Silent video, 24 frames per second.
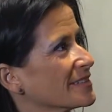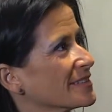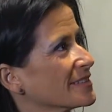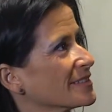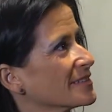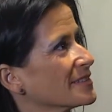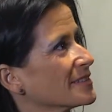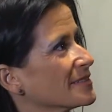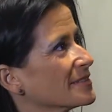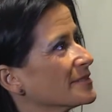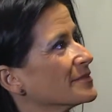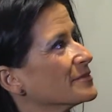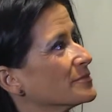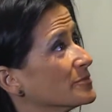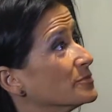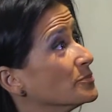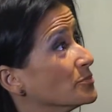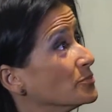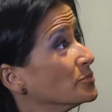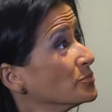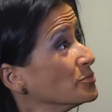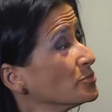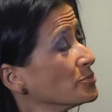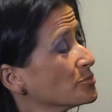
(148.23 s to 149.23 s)

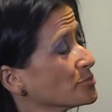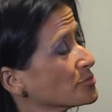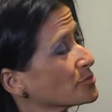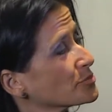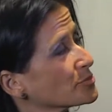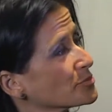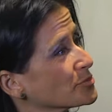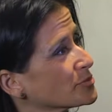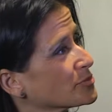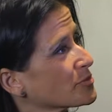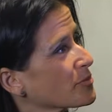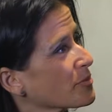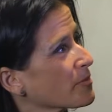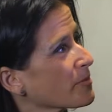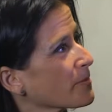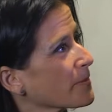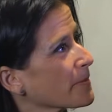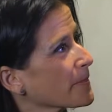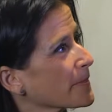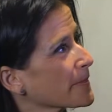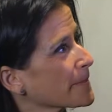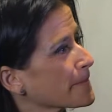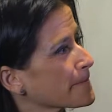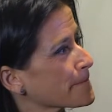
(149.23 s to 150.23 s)

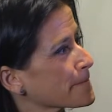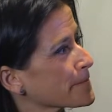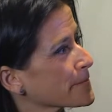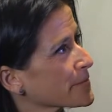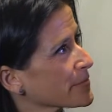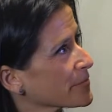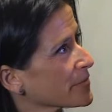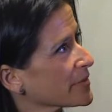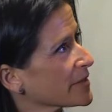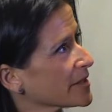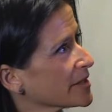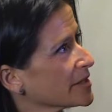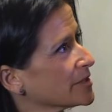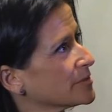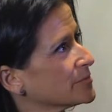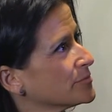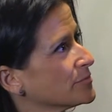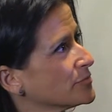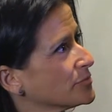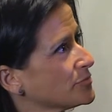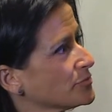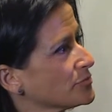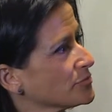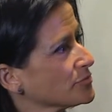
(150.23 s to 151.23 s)

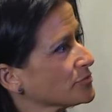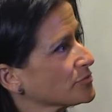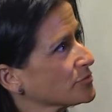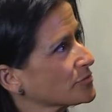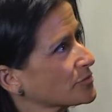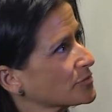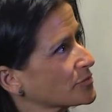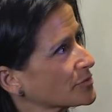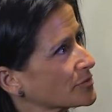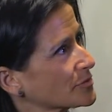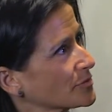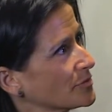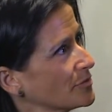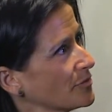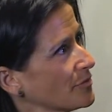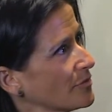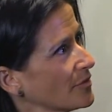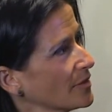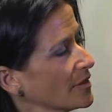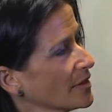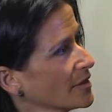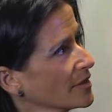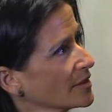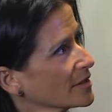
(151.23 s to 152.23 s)

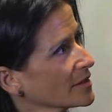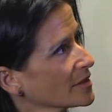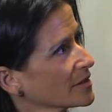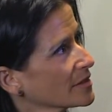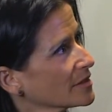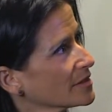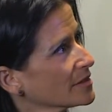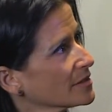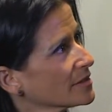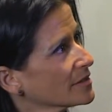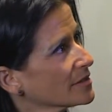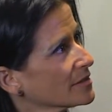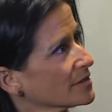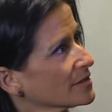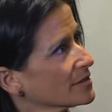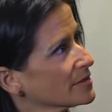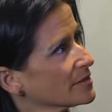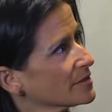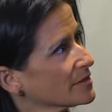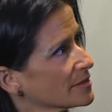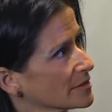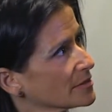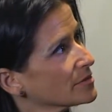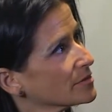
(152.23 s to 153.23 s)

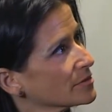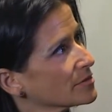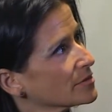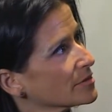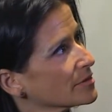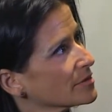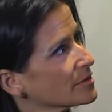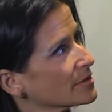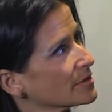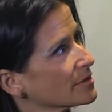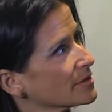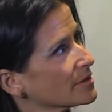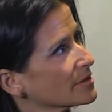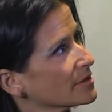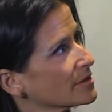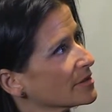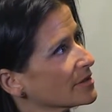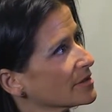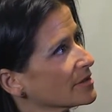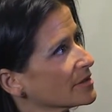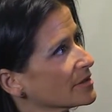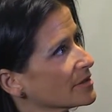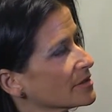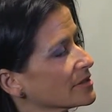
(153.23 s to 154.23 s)

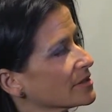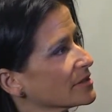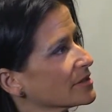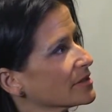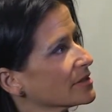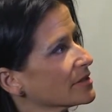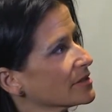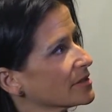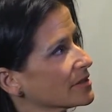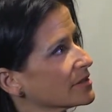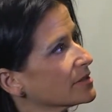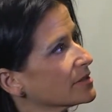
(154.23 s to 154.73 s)
(silent)